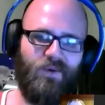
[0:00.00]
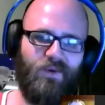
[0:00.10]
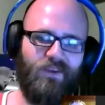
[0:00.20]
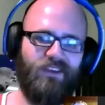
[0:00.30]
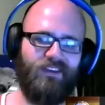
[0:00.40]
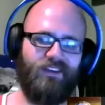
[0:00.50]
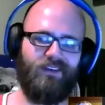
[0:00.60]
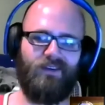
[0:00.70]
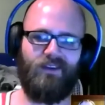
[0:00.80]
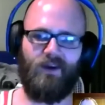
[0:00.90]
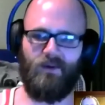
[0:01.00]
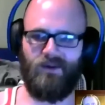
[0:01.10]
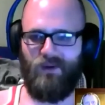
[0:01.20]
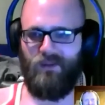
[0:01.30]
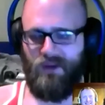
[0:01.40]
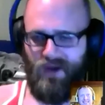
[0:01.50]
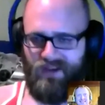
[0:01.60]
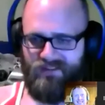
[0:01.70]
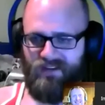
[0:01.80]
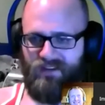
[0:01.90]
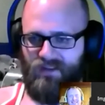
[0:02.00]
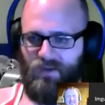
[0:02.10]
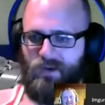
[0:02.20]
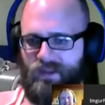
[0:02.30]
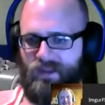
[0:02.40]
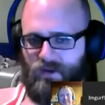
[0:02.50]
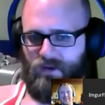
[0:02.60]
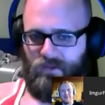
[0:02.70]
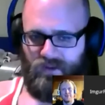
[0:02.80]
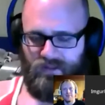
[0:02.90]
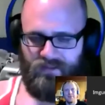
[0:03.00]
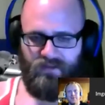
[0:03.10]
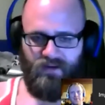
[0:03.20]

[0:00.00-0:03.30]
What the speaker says: So we're talking about minimizing the oil that you cook with.